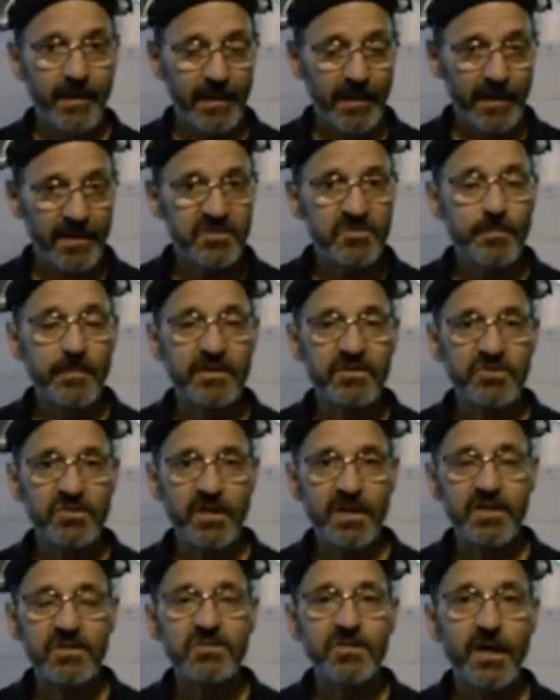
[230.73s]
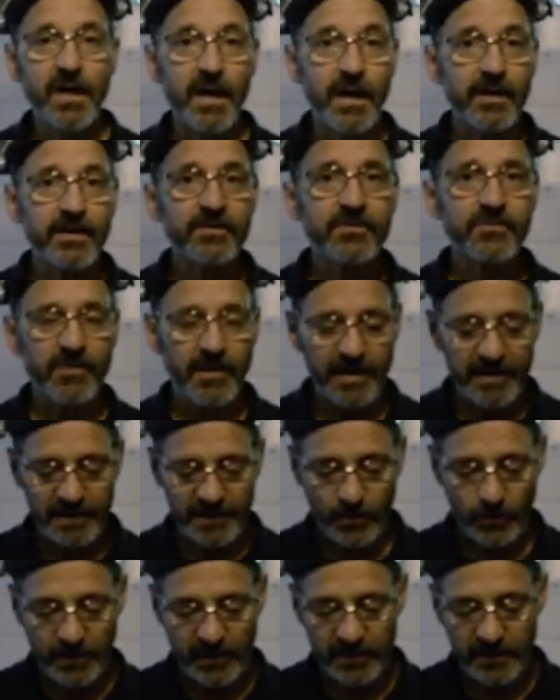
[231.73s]
as much as a hard
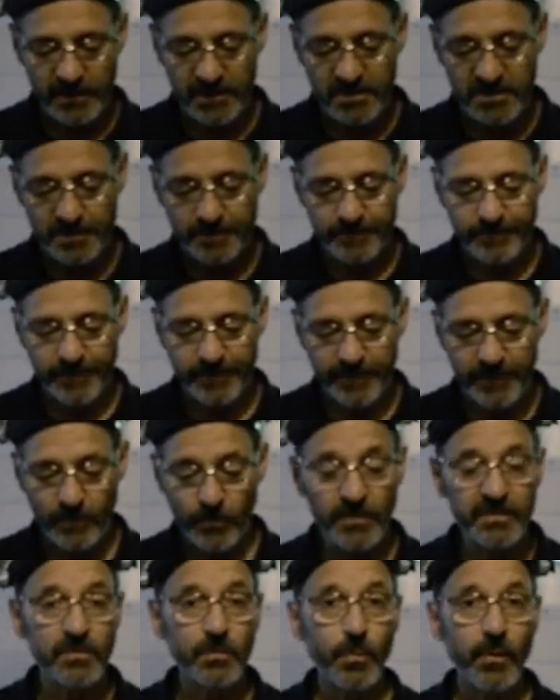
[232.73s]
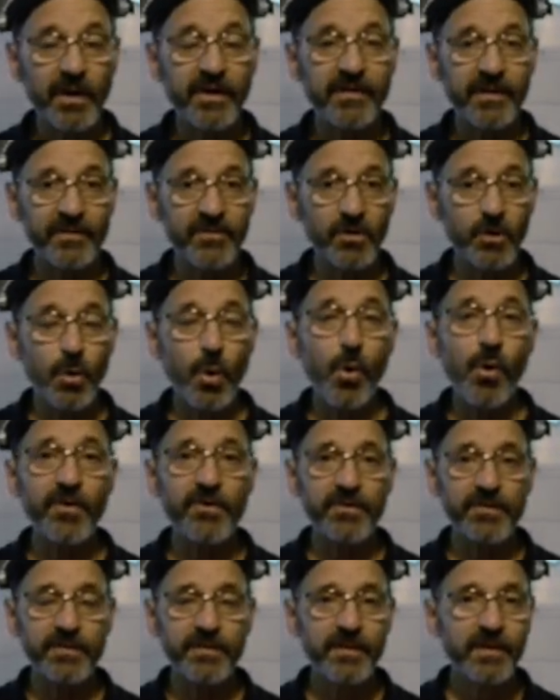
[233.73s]
grinding wheel is, when you wear down the
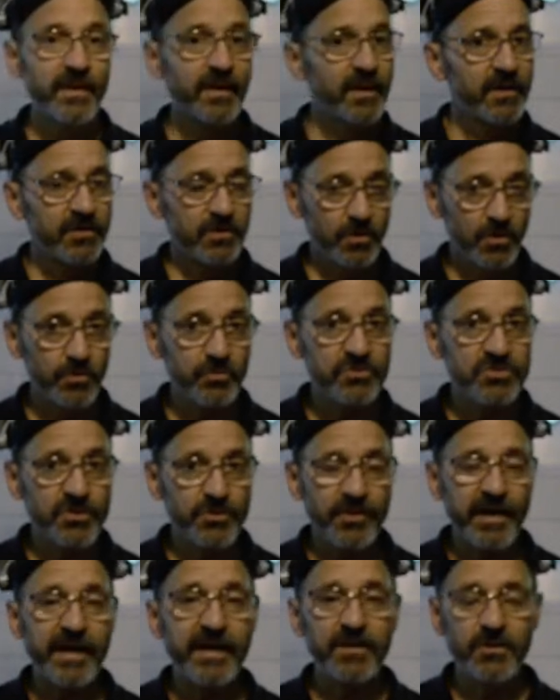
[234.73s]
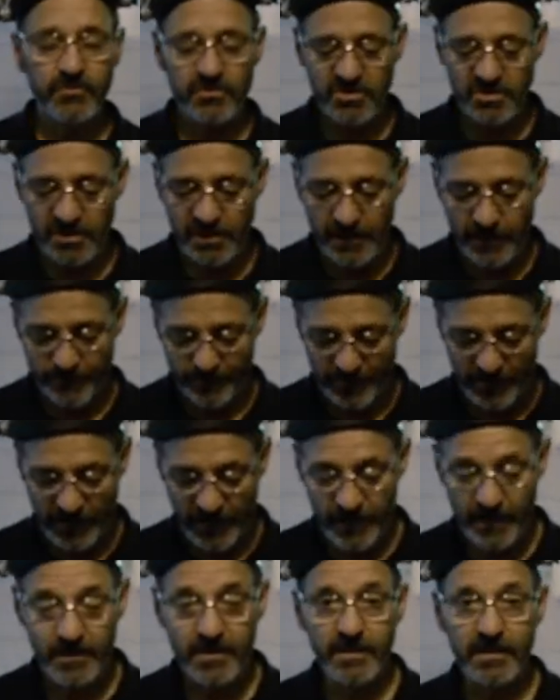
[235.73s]
corner, you lose your accuracy
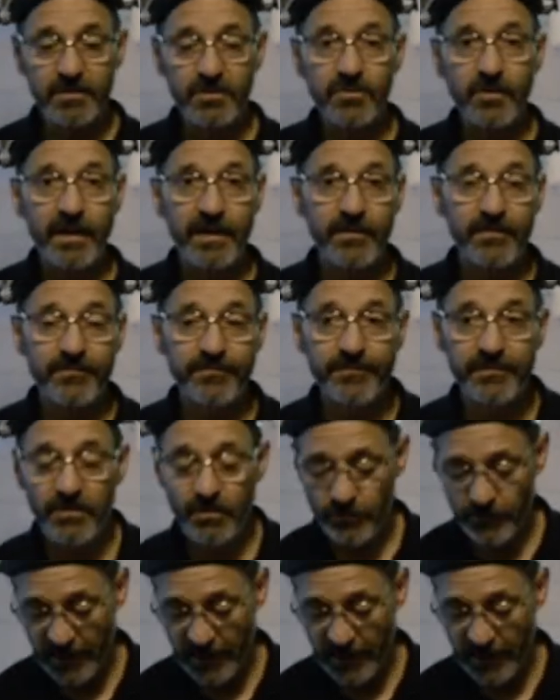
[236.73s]
and you have